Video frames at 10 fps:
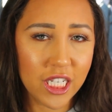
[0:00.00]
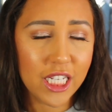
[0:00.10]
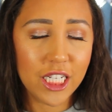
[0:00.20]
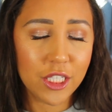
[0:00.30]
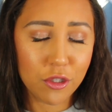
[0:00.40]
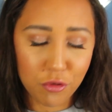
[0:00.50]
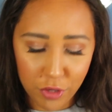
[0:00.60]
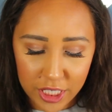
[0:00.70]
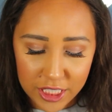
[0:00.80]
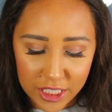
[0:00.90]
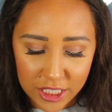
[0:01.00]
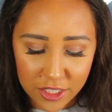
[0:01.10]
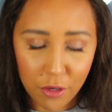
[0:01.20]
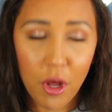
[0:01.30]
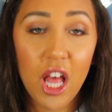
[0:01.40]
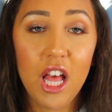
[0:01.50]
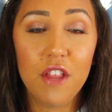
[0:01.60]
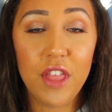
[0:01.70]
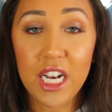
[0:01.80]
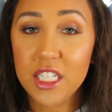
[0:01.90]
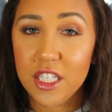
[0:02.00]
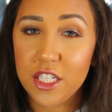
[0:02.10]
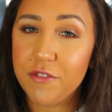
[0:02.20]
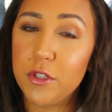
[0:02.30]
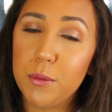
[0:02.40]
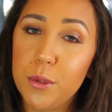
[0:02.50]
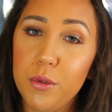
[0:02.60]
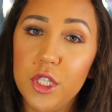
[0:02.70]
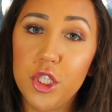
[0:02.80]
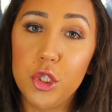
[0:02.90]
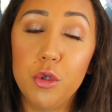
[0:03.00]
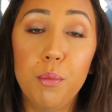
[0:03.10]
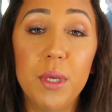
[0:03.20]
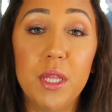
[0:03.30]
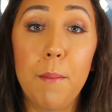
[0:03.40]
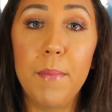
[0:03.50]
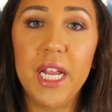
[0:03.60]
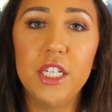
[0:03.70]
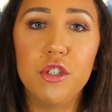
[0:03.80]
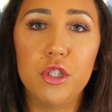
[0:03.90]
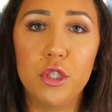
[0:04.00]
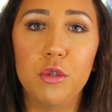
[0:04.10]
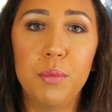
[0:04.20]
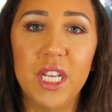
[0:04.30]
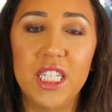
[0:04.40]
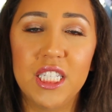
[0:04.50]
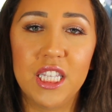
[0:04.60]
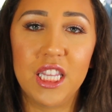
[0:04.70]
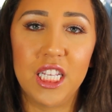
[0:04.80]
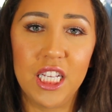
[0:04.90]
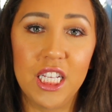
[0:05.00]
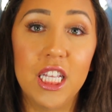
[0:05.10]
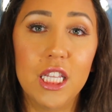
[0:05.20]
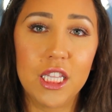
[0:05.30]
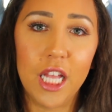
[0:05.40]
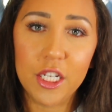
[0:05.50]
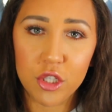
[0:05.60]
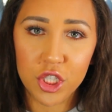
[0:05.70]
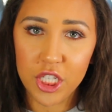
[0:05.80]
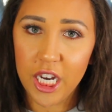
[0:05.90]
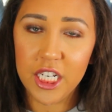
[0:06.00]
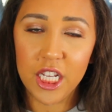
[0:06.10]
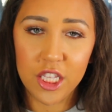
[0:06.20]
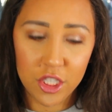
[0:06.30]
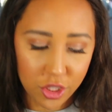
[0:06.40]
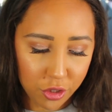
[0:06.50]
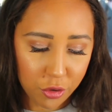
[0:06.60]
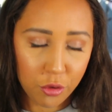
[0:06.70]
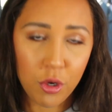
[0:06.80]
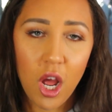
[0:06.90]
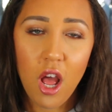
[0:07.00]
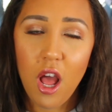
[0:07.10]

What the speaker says: Like it's crazy. So that is the difference between the two, but the major dupe is the lighter shade in the two.